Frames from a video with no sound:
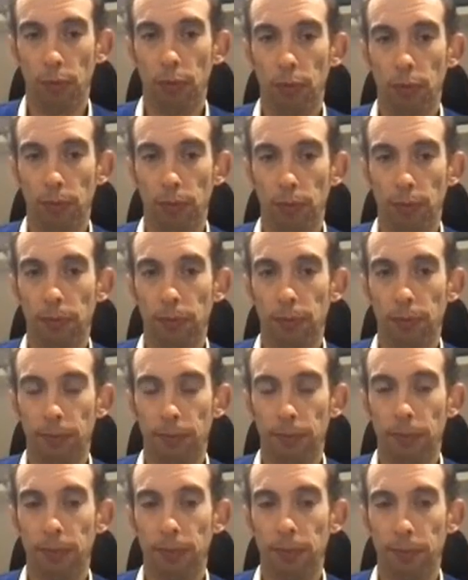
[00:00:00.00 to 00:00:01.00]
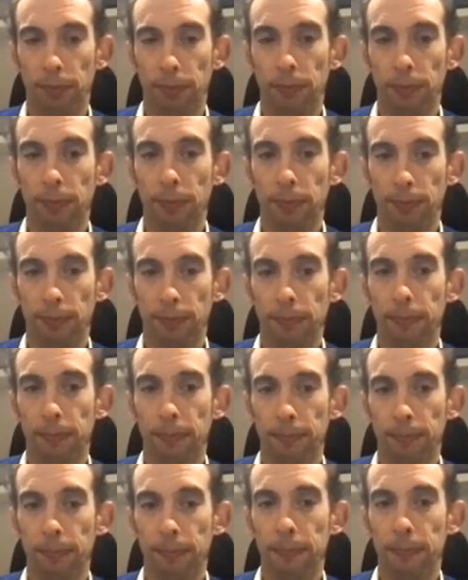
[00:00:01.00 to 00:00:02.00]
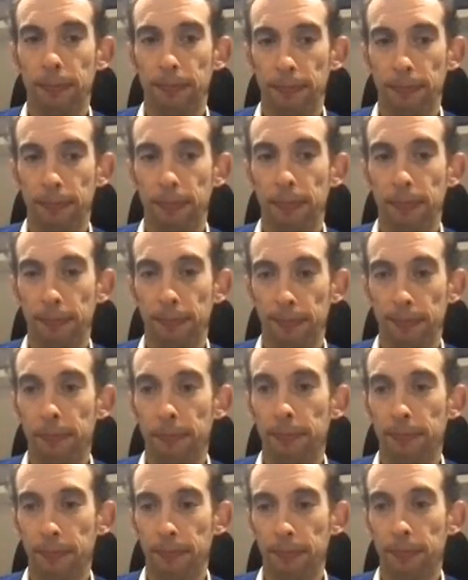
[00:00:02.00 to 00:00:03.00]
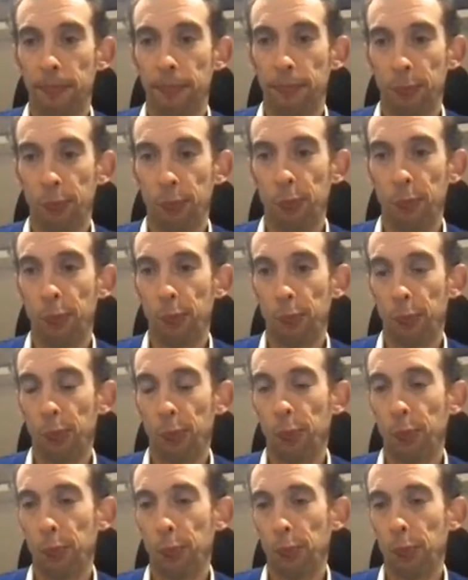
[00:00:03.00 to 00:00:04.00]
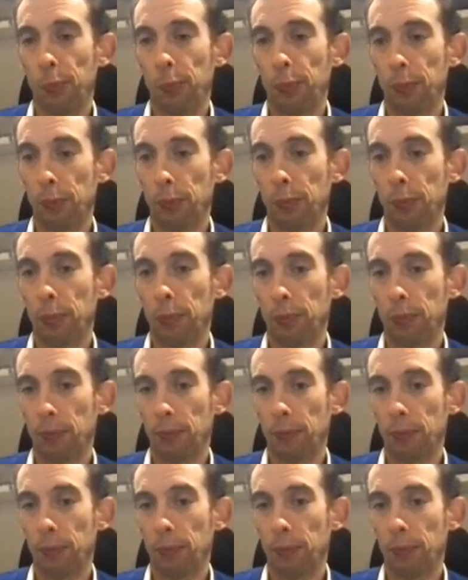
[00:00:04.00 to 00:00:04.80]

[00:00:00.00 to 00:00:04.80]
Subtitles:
No words are spoken by the person on screen.